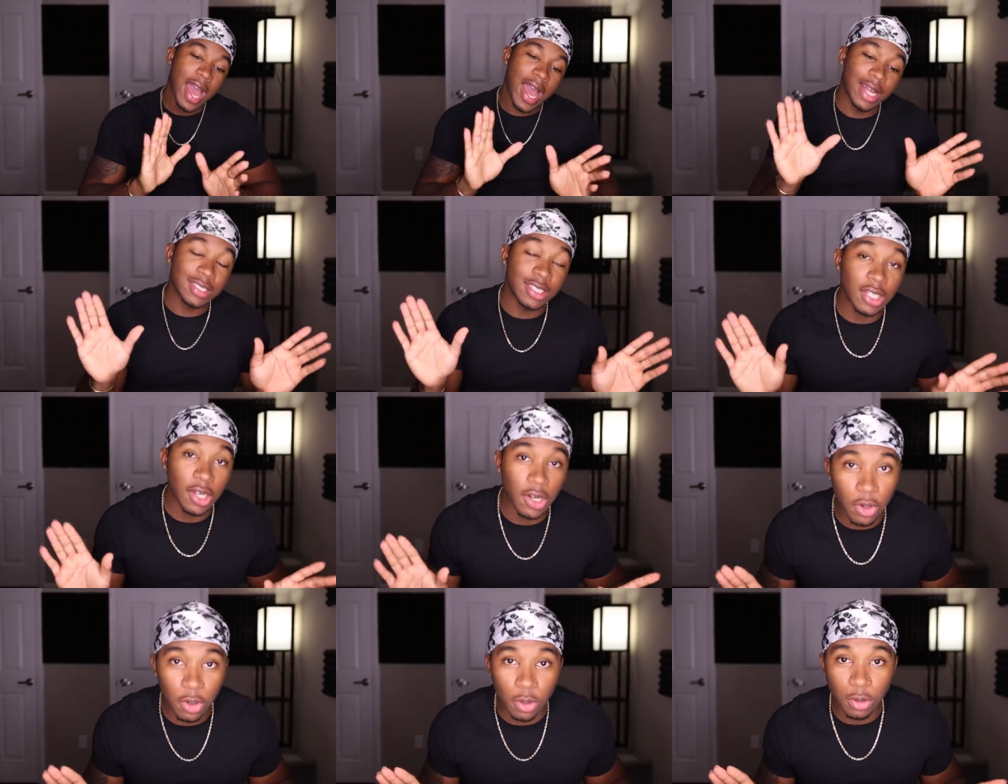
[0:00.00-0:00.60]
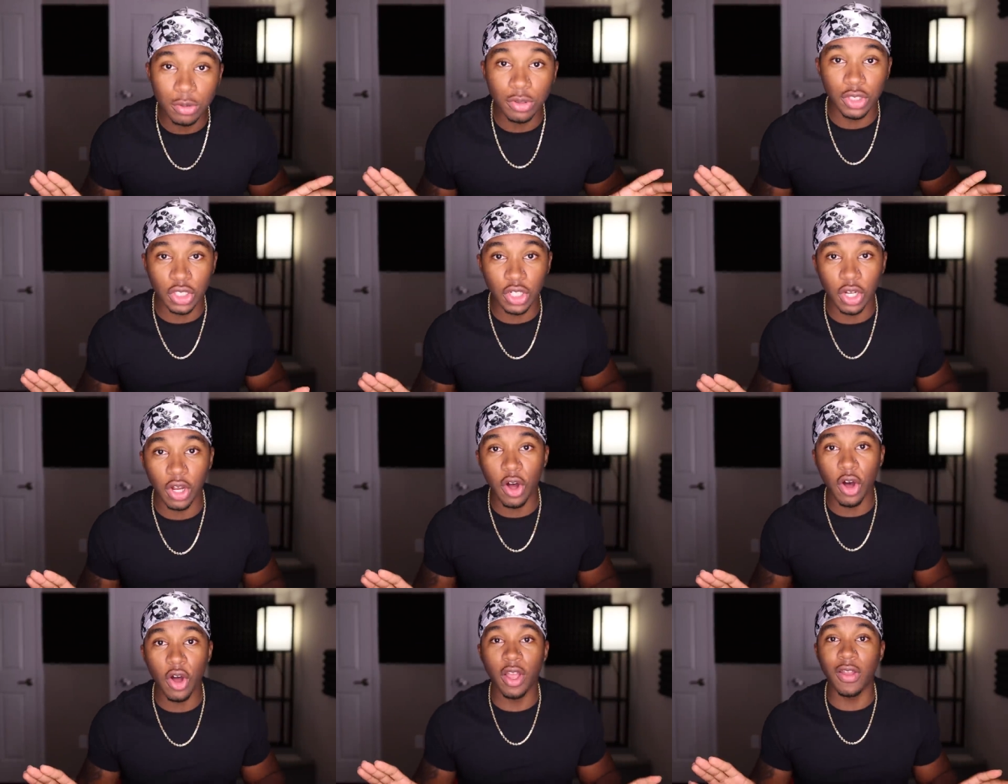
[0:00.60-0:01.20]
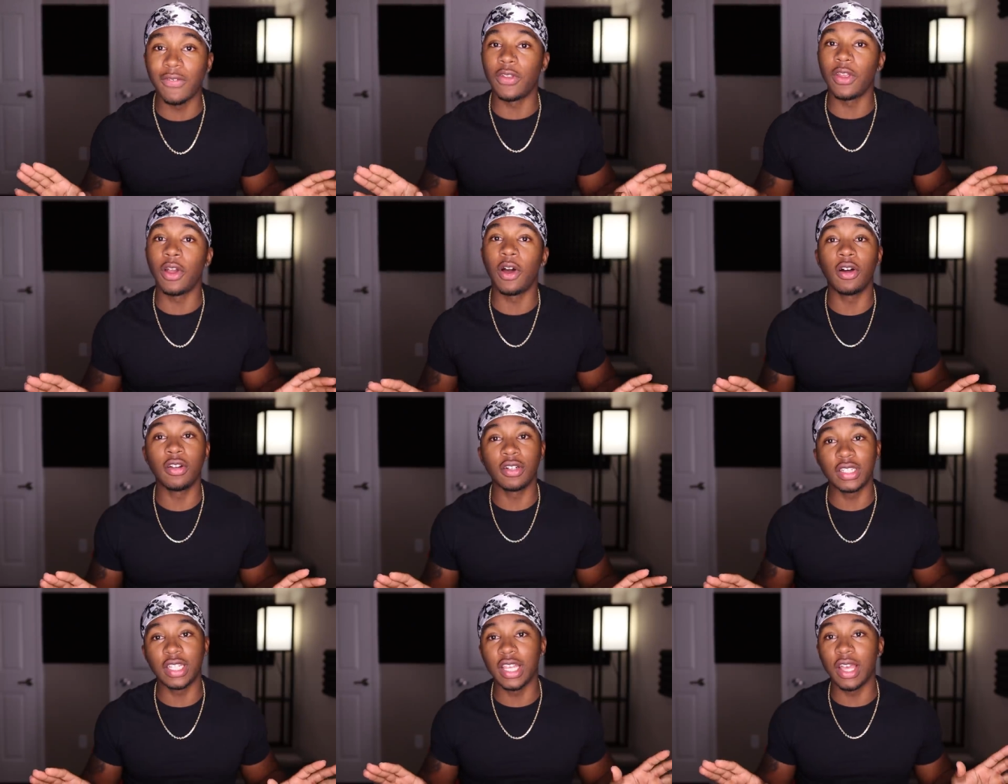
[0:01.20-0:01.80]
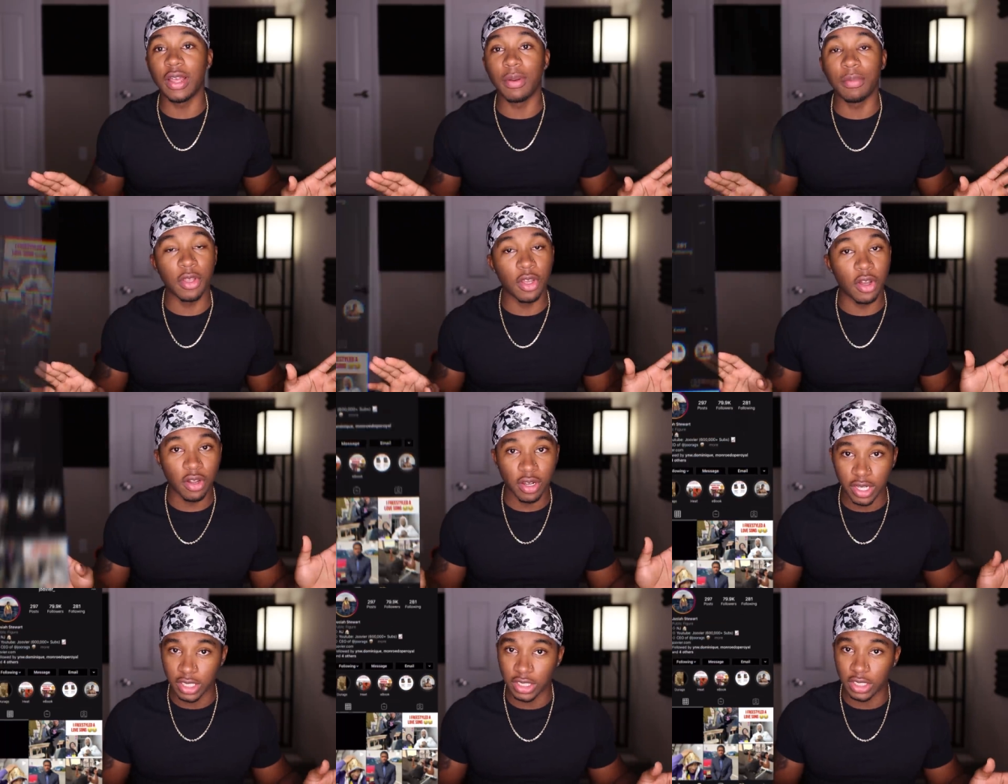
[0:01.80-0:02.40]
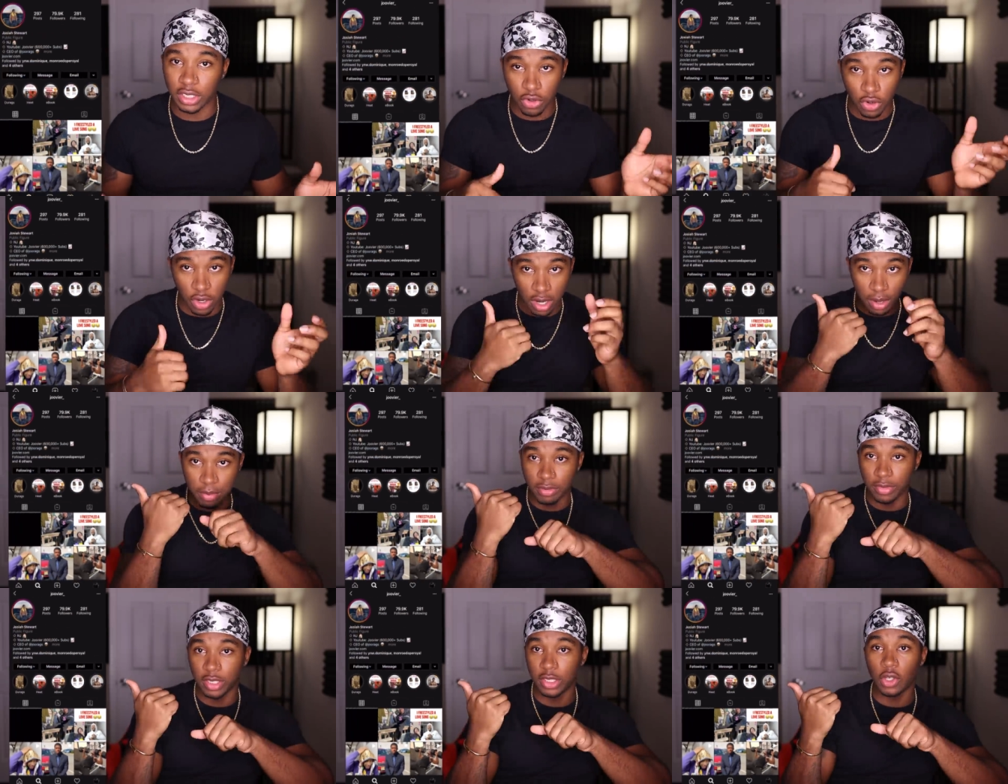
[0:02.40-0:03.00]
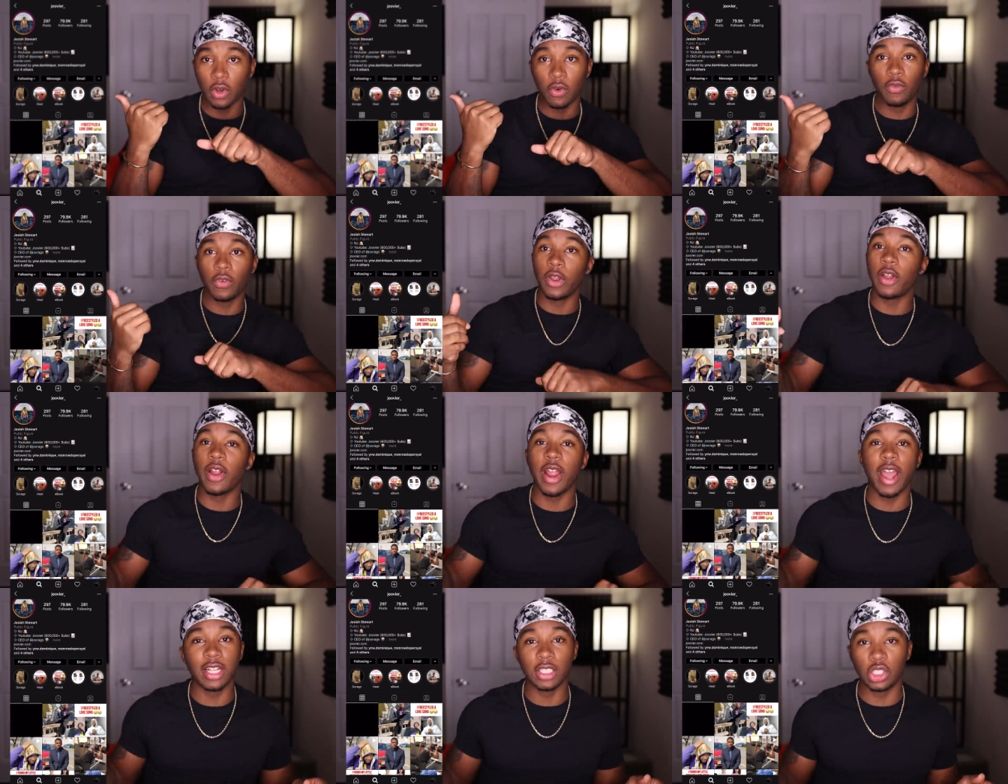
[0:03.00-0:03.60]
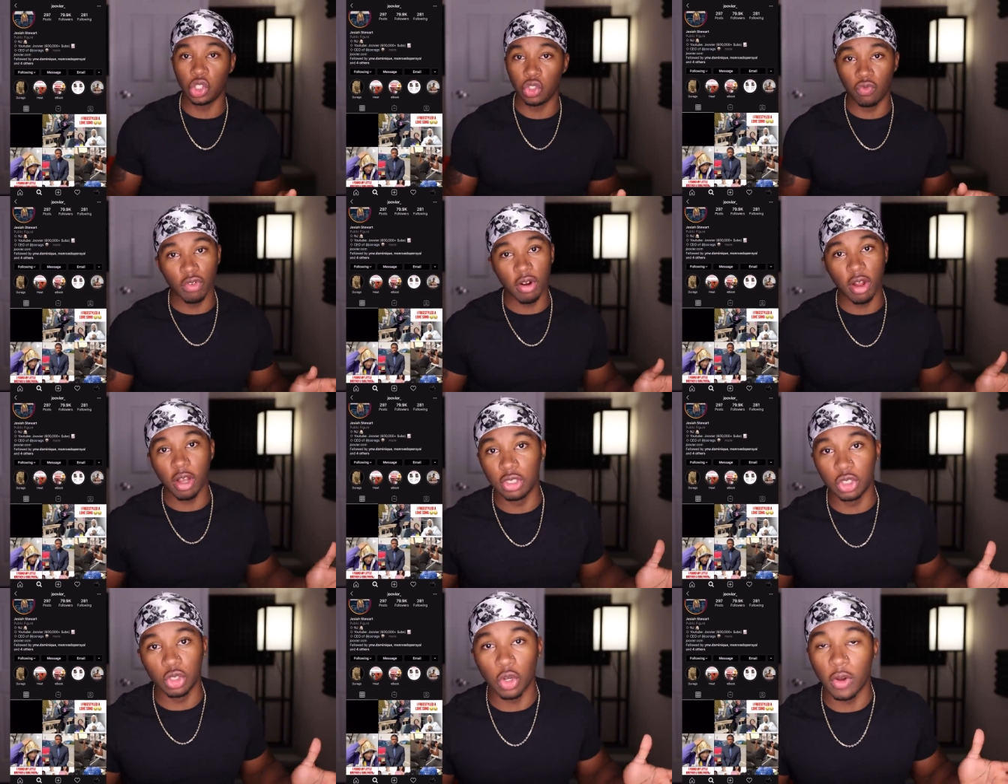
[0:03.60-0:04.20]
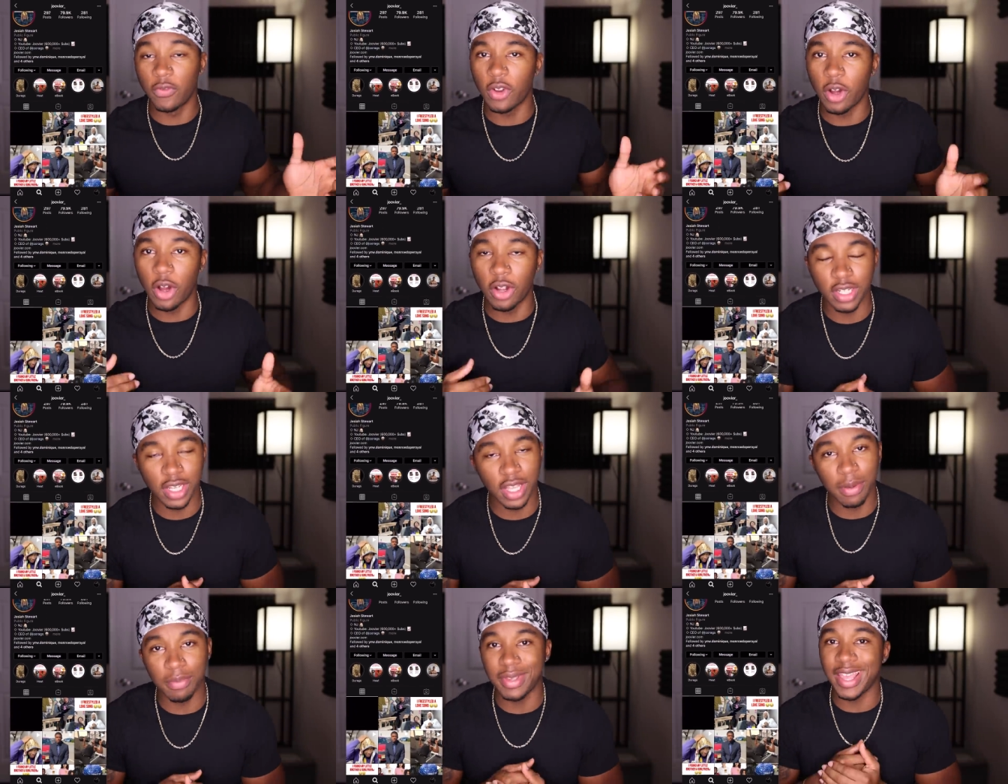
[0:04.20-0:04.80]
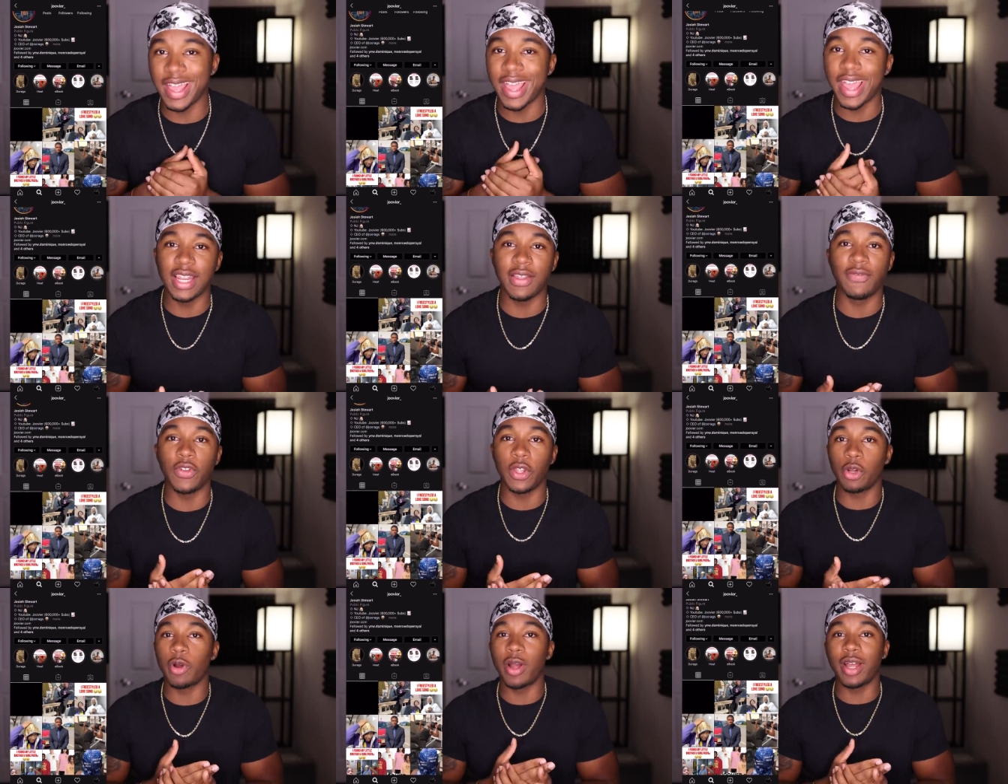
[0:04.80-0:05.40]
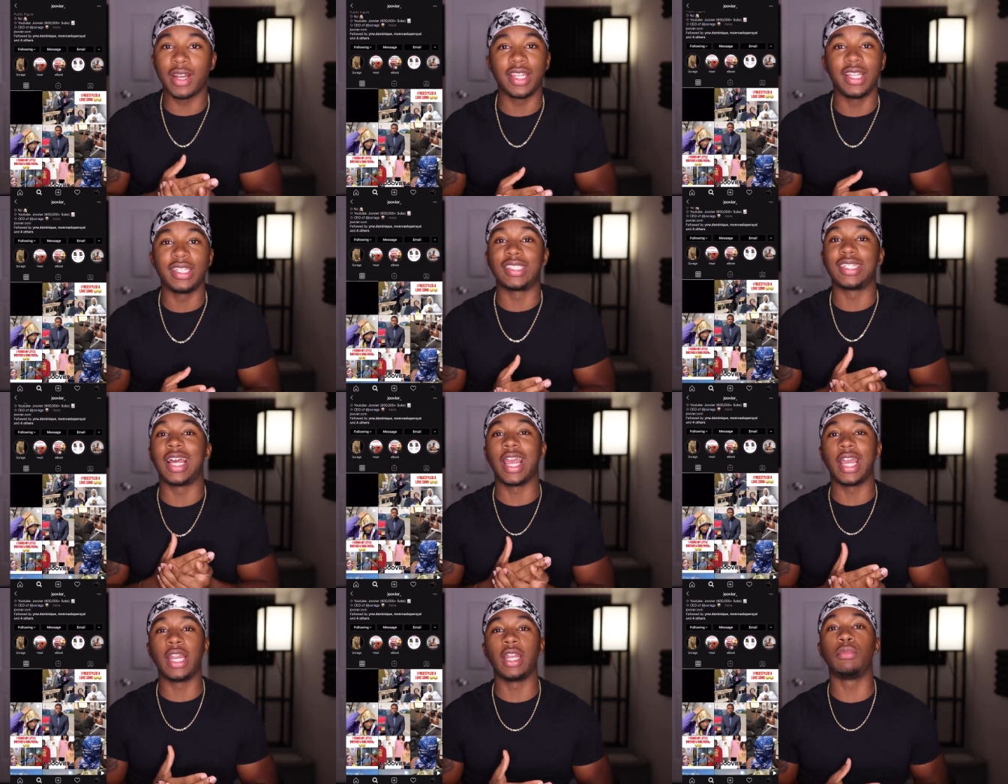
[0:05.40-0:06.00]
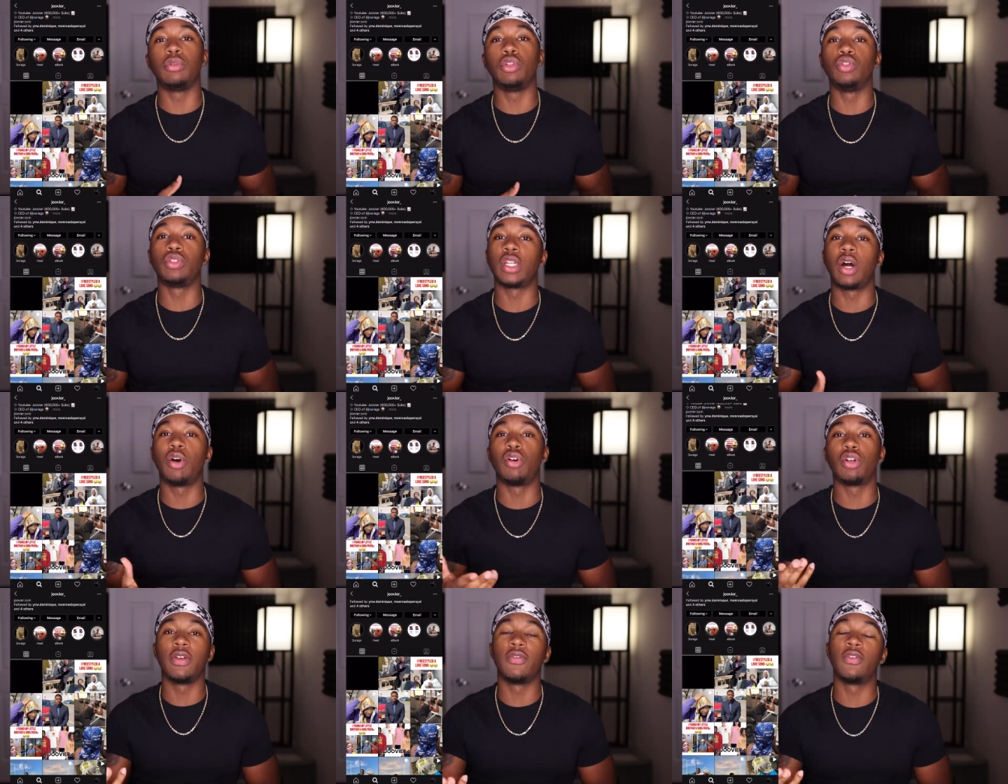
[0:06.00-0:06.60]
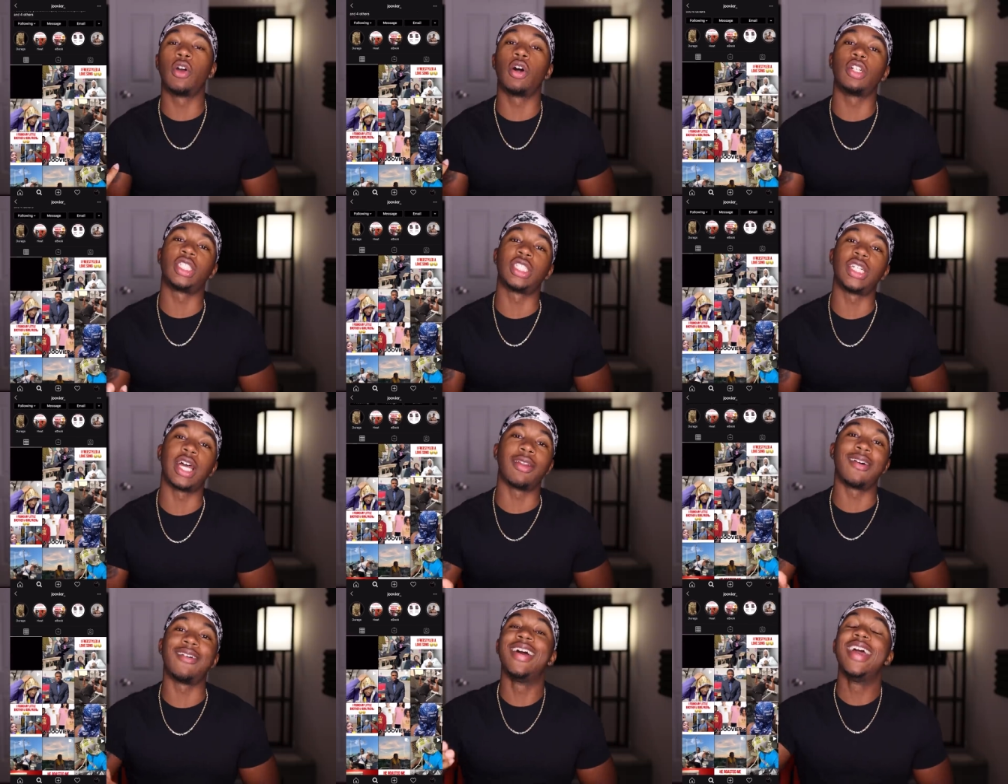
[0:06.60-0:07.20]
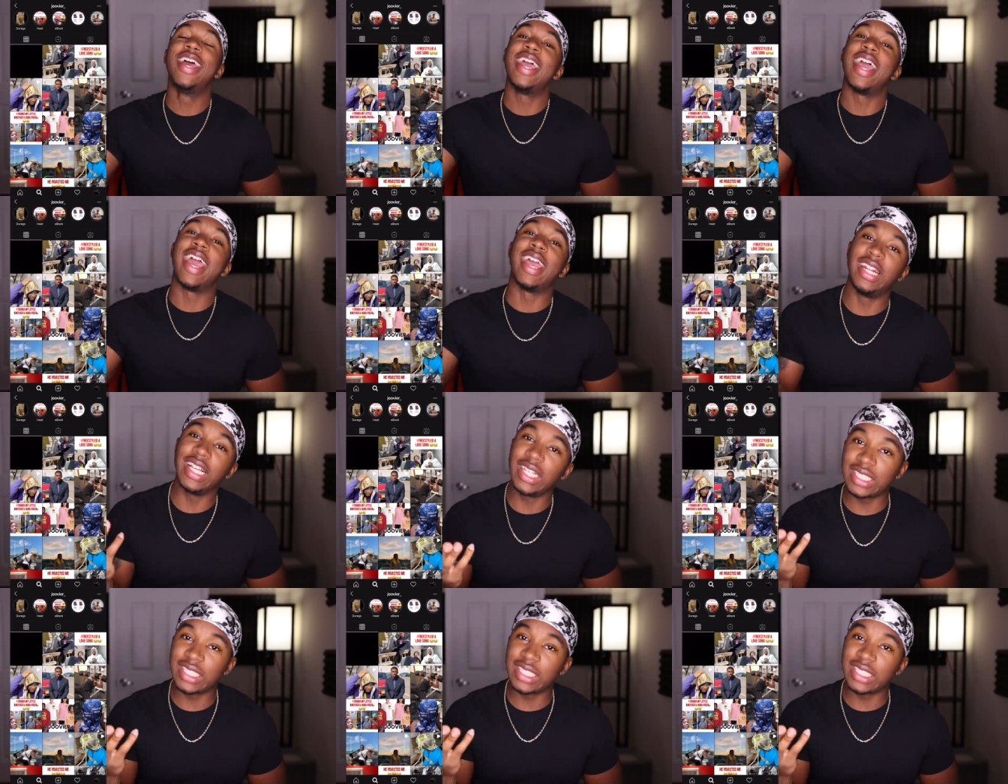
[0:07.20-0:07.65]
I told y'all if y'all D M me on Instagram, it's over there at Joorags underscore. If y'all D M me any video ideas and I end up using, I'll give y'all a shout out. And